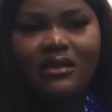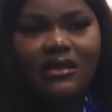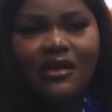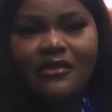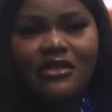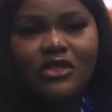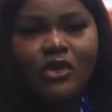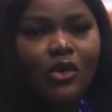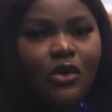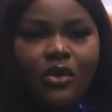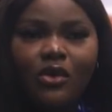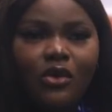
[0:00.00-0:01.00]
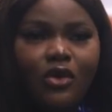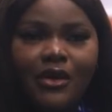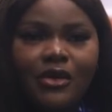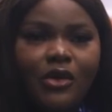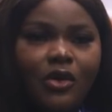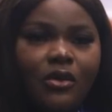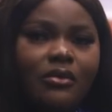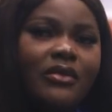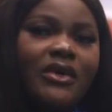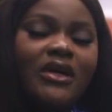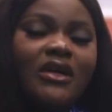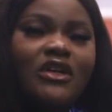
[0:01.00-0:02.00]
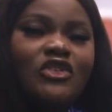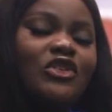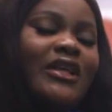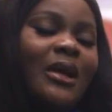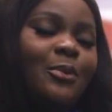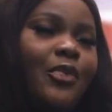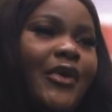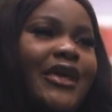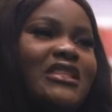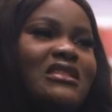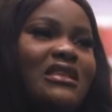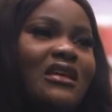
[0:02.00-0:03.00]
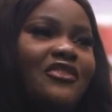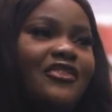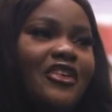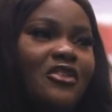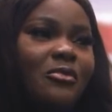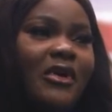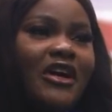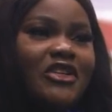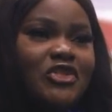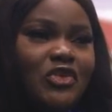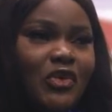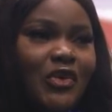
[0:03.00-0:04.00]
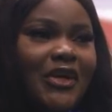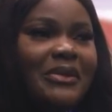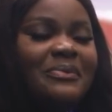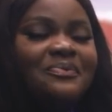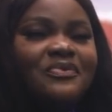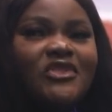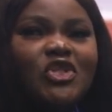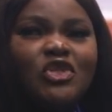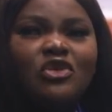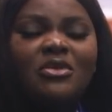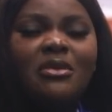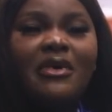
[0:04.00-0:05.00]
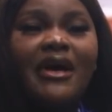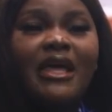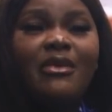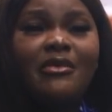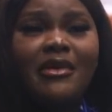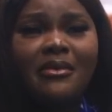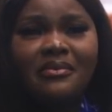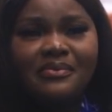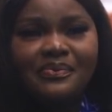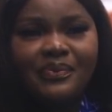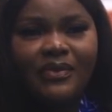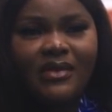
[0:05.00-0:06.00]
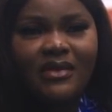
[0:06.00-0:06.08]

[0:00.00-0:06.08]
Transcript: there is no going home. So that point, a friend of mine, Joy, she told me about MMM.